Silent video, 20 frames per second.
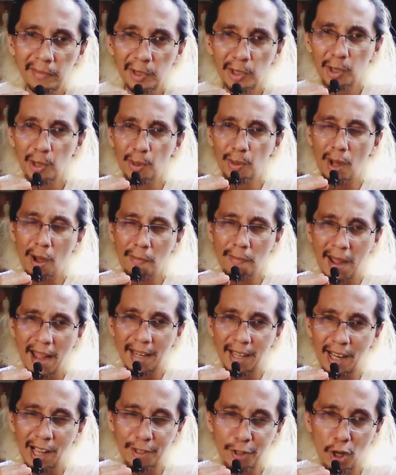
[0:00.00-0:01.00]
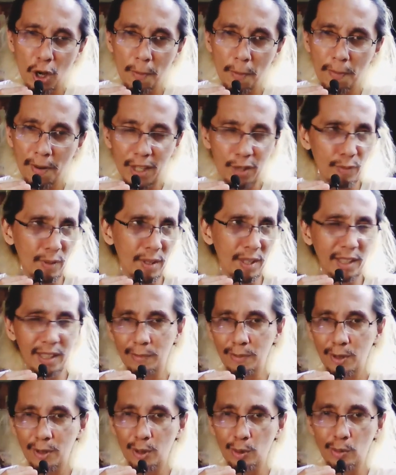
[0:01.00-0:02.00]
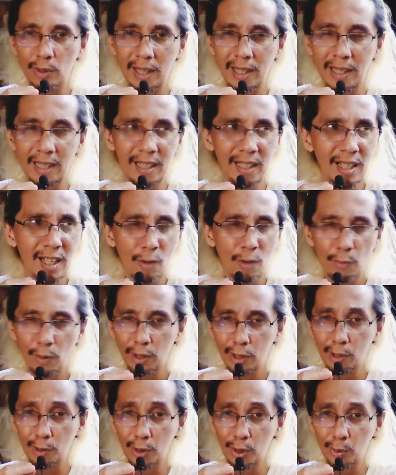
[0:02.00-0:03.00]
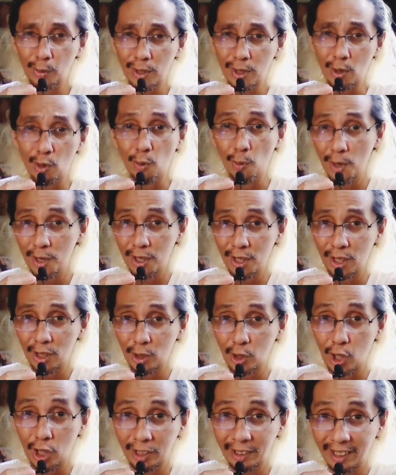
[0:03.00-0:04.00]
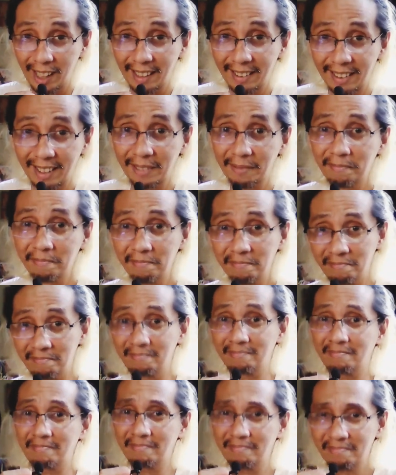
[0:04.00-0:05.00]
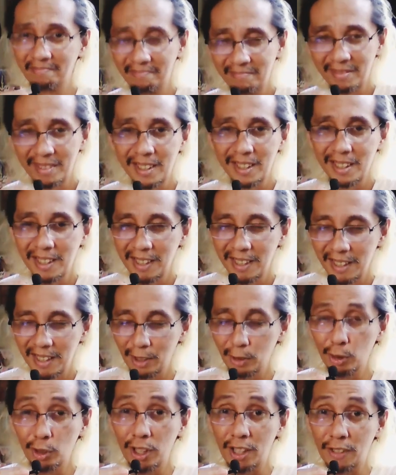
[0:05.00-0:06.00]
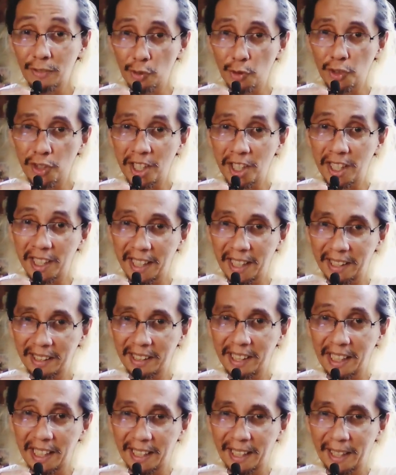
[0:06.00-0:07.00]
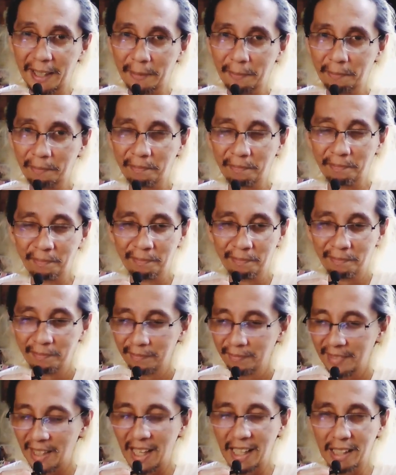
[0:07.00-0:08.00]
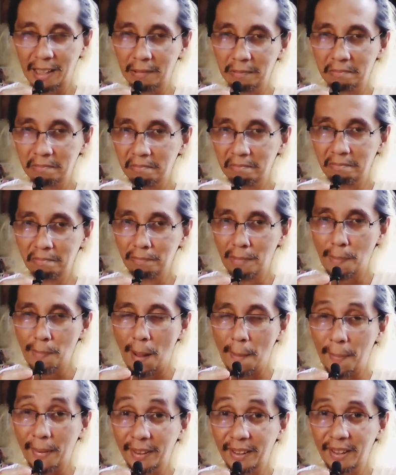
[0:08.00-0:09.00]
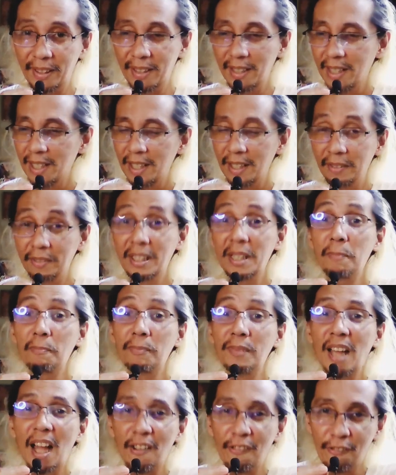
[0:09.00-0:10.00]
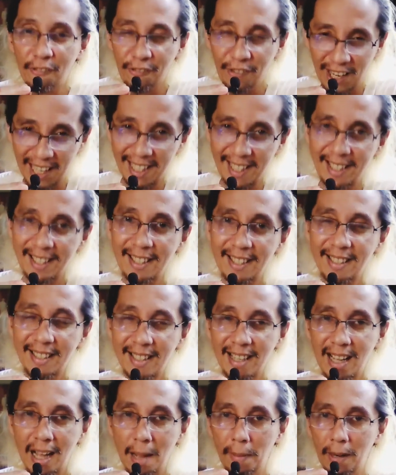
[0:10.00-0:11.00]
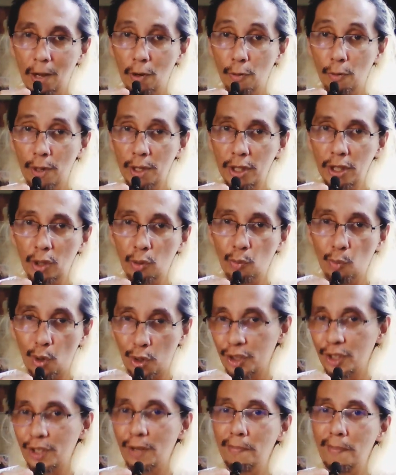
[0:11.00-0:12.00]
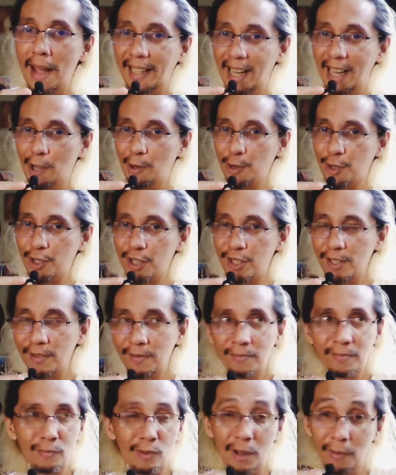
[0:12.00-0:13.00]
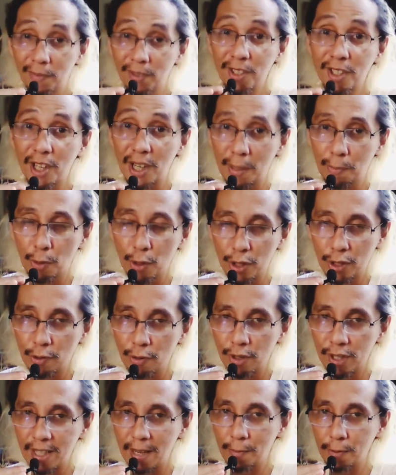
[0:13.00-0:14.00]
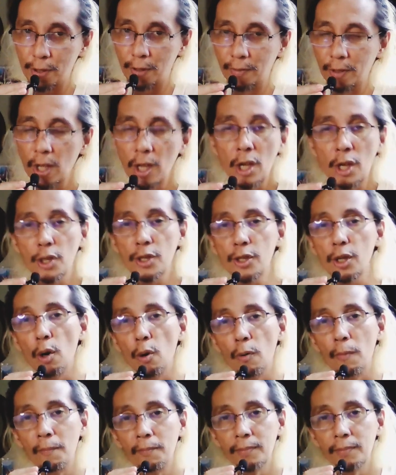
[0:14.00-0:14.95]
you know how Madhouse operates when it comes to his original content. It'll leave you thinking talagang mapapad deep dive fest ang mga original works ng Madhouse. Well, Sonny Boy is no exception. So,